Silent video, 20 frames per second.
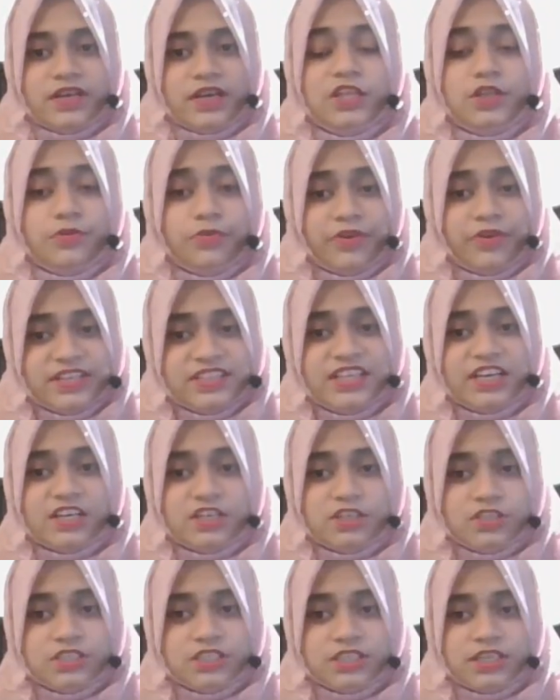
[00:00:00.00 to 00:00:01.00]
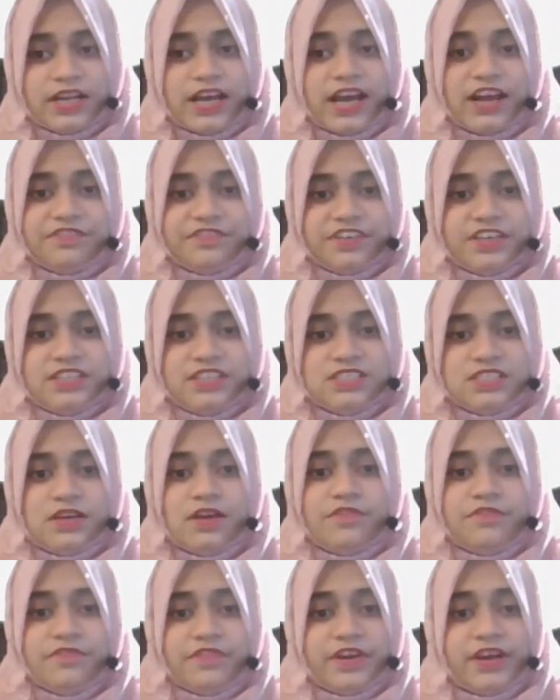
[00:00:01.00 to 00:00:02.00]
You read the question and first
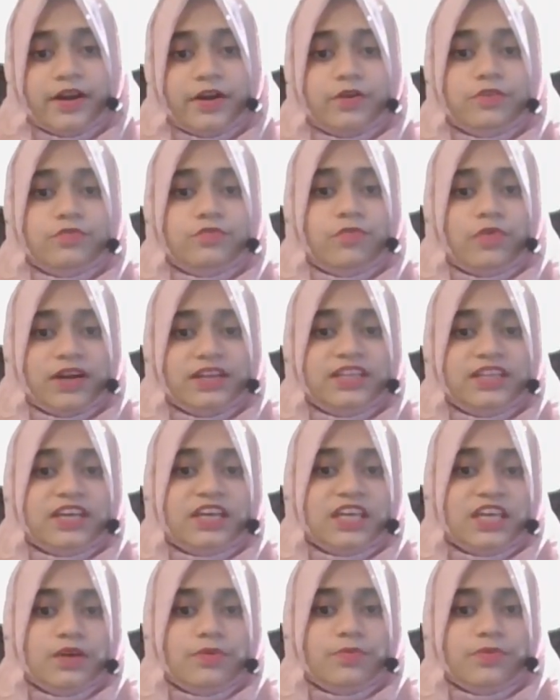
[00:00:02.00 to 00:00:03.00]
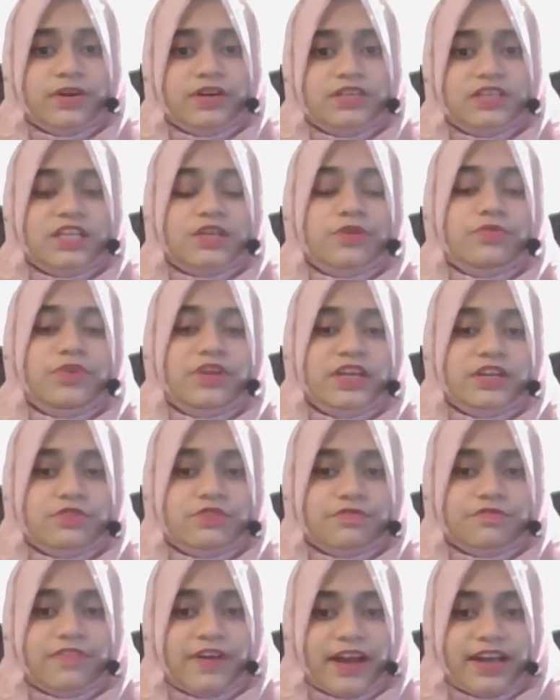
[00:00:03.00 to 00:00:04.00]
figure out what the keyword you need to
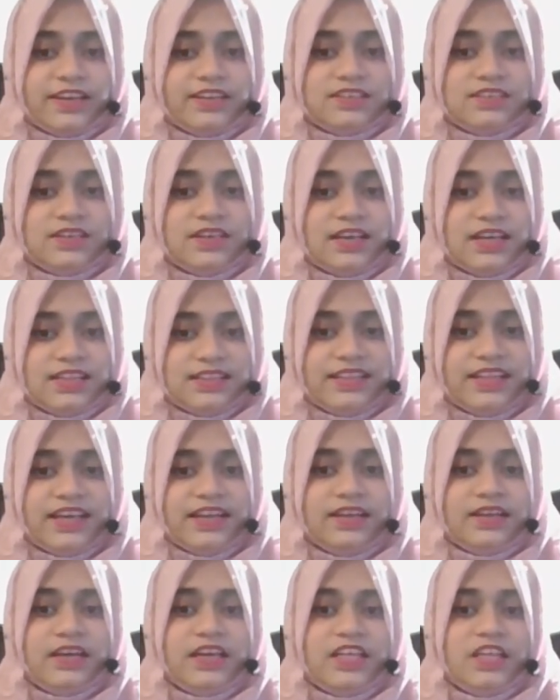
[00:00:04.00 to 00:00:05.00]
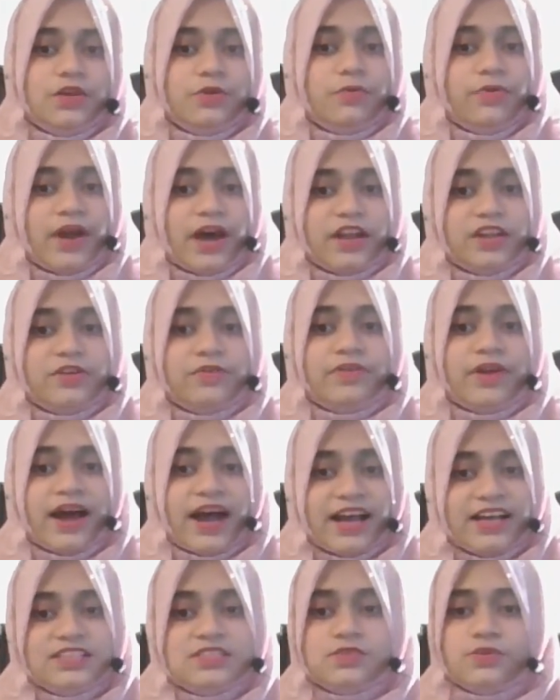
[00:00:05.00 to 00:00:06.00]
find. Then you run your
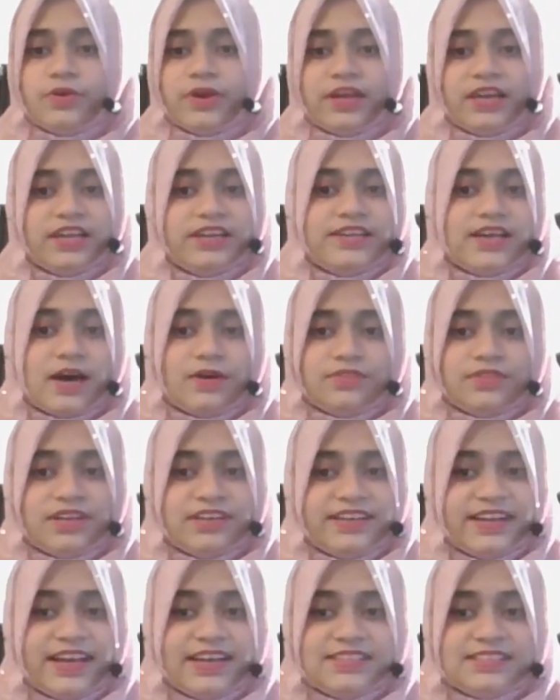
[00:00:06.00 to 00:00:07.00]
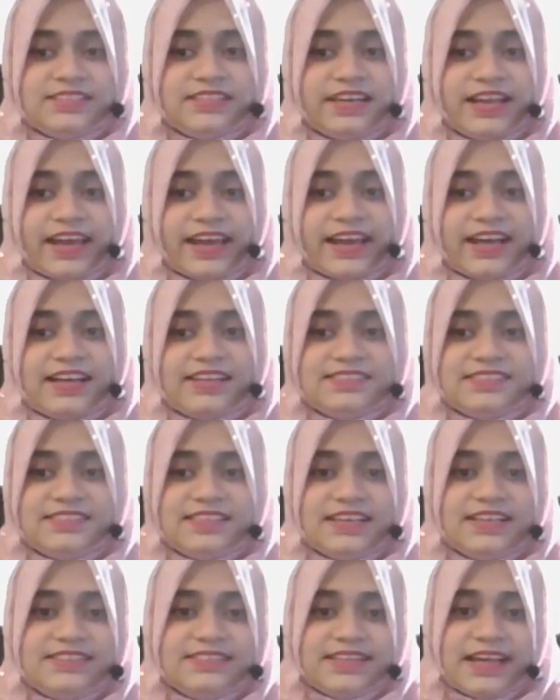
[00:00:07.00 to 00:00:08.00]
eyes quickly down the text like a
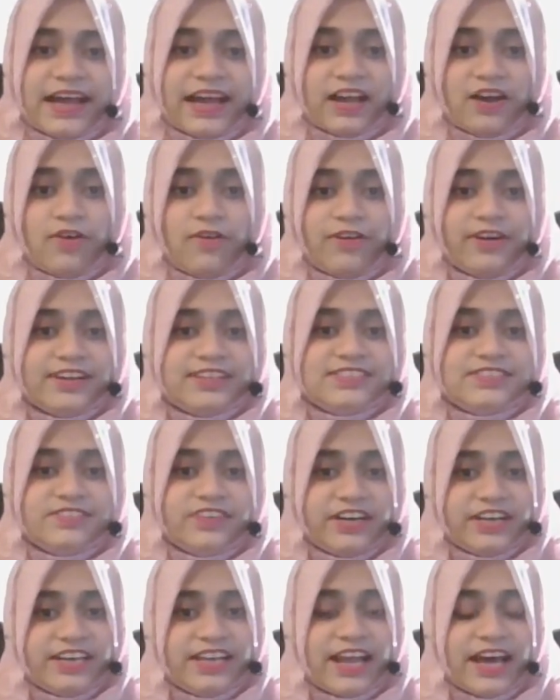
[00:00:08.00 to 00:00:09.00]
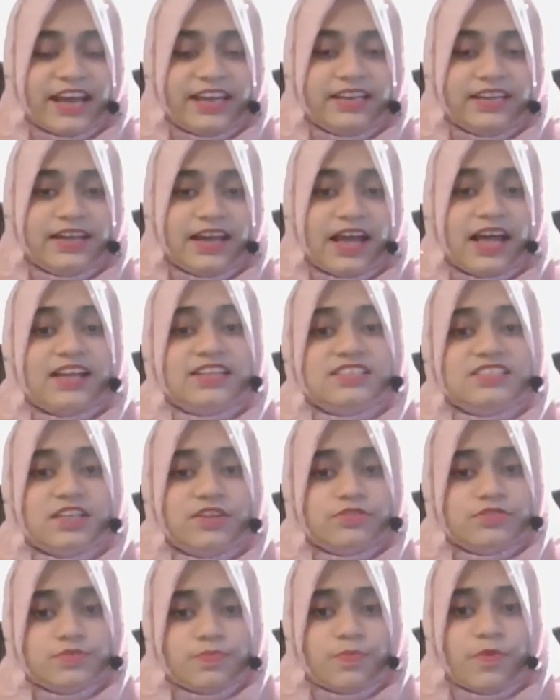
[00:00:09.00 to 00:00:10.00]
zigzag or a straight line until
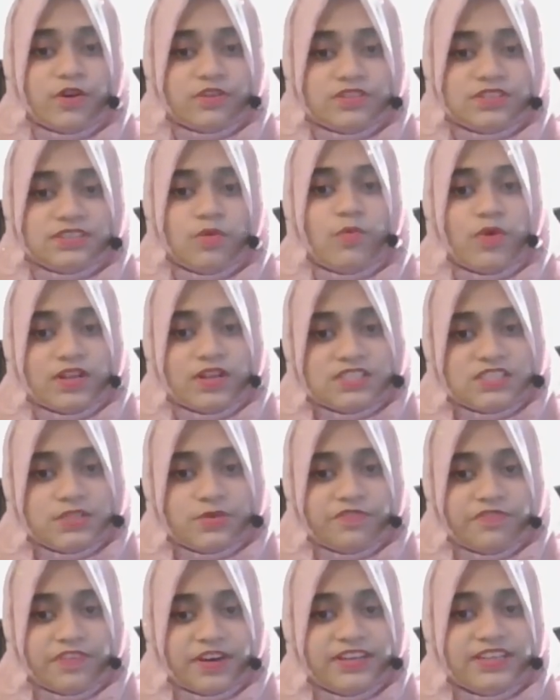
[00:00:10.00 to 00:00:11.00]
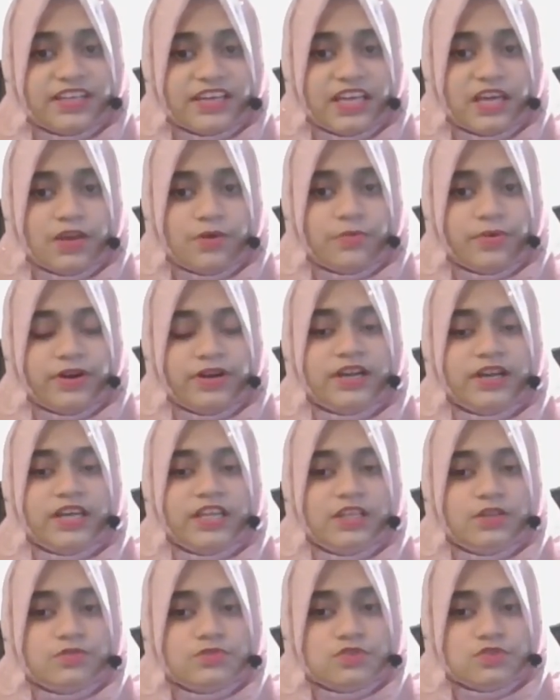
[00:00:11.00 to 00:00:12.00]
you spot it. Once you find the keyword,
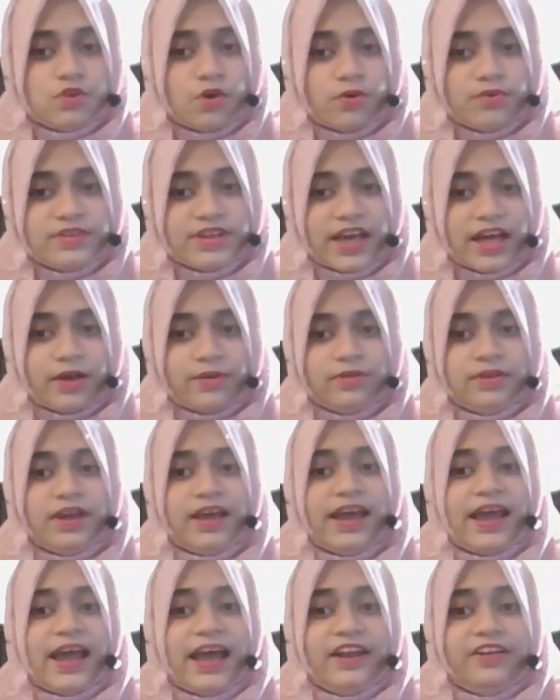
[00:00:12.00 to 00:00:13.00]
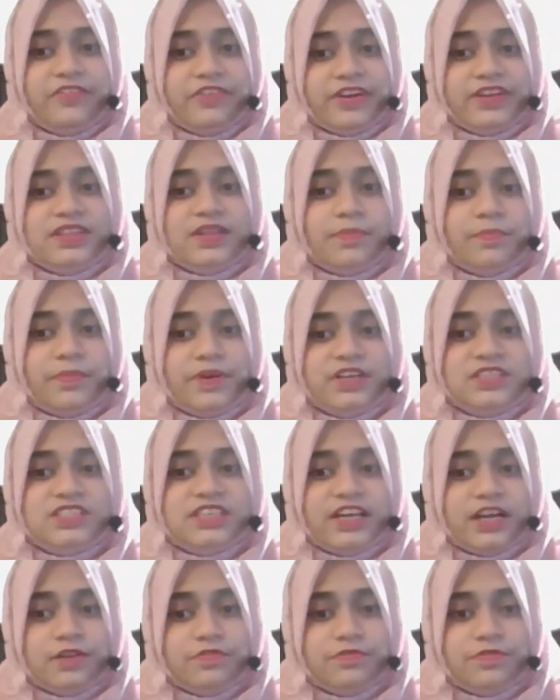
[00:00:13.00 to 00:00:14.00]
you slow down and read the part
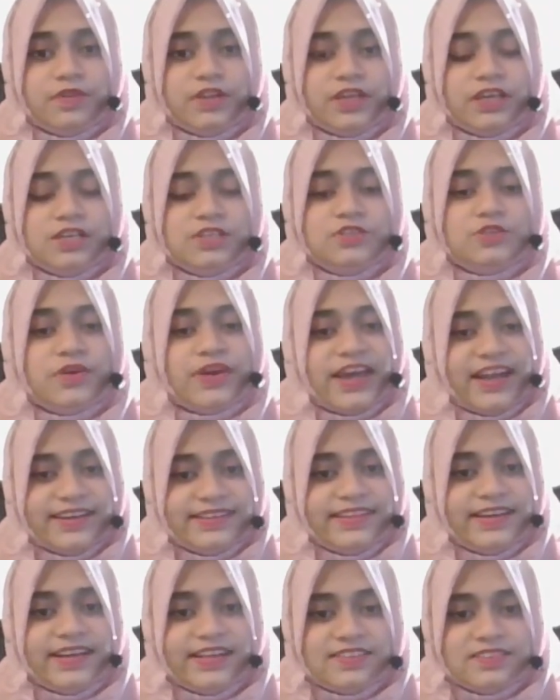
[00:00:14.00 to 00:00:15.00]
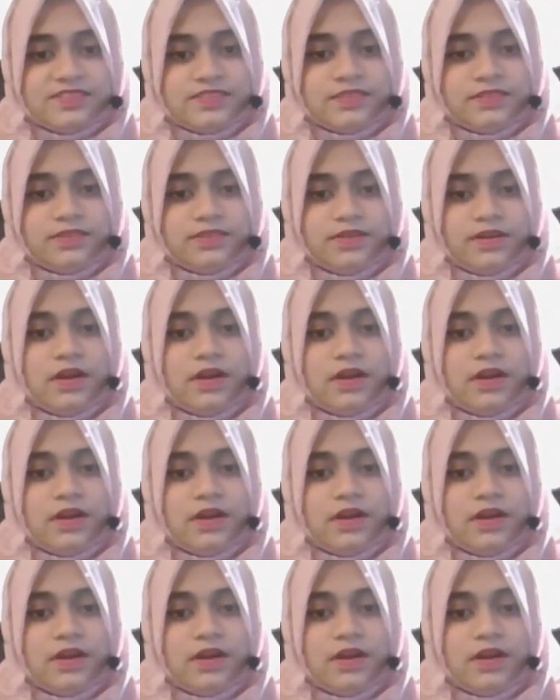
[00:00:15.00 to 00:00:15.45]
carefully to get the answer.